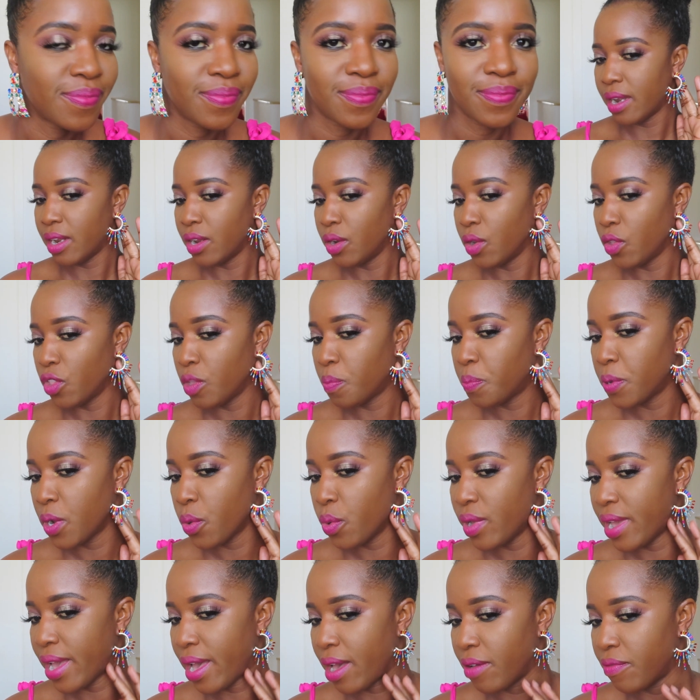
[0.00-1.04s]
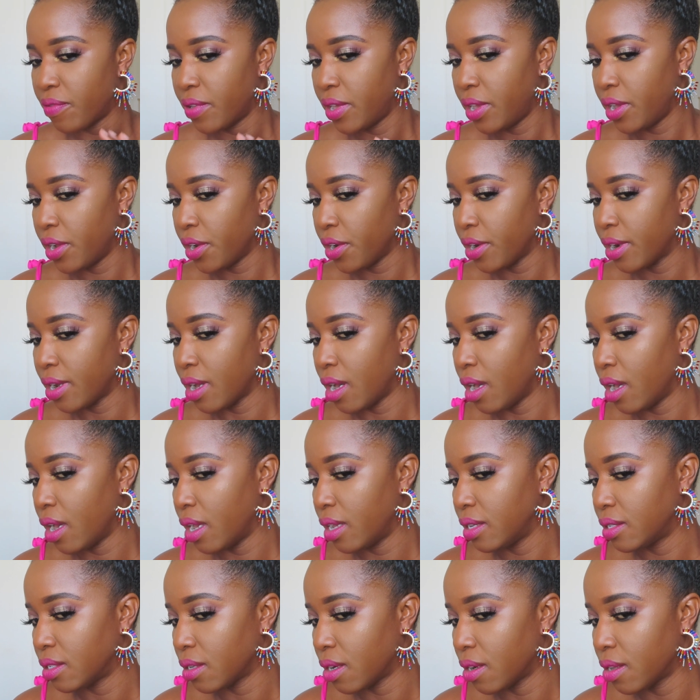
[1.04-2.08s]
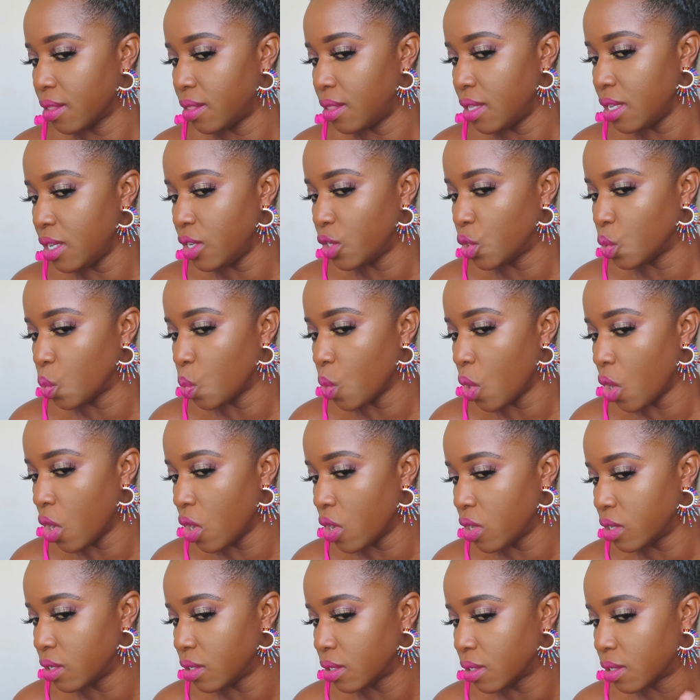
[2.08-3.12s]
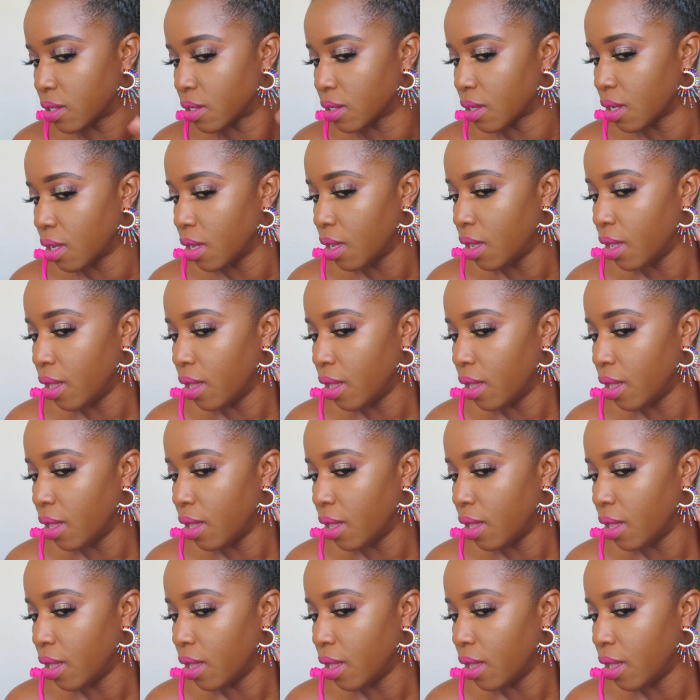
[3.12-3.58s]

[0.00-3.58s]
And another pair we have here, guys, are these ones.